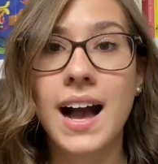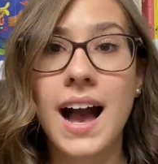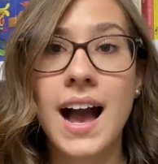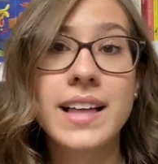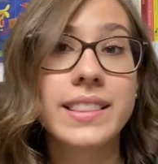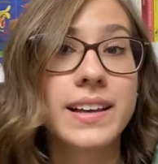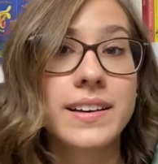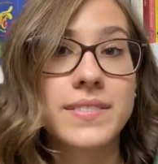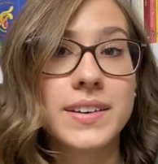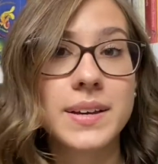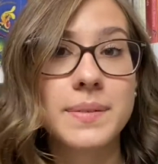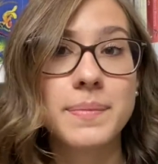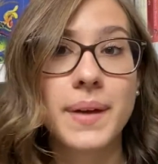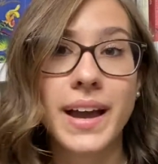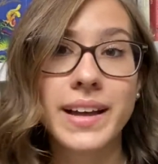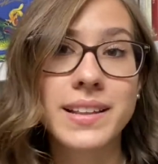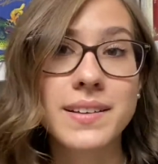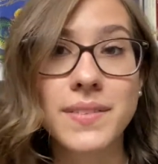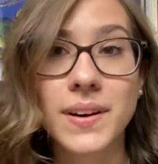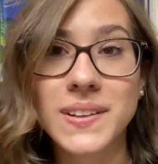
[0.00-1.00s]
I love him. I
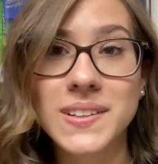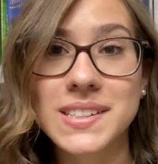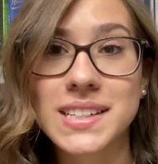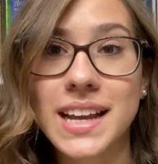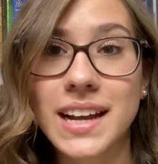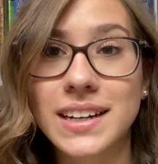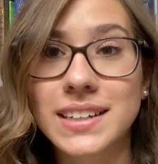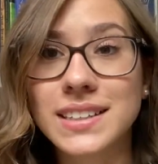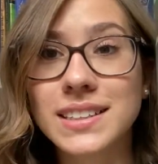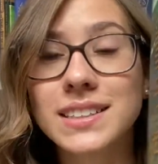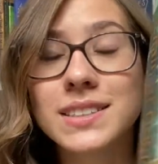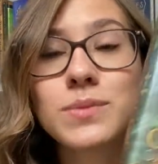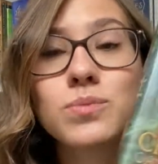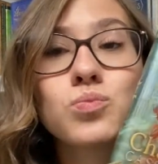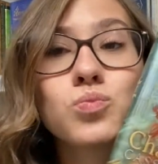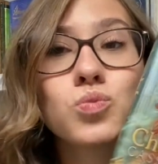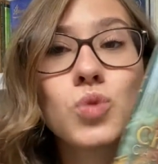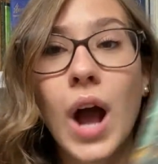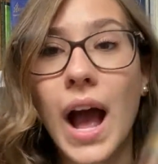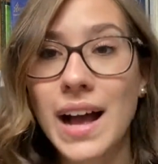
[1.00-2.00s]
love all these characters.
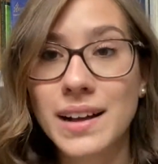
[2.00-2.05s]
Mwah.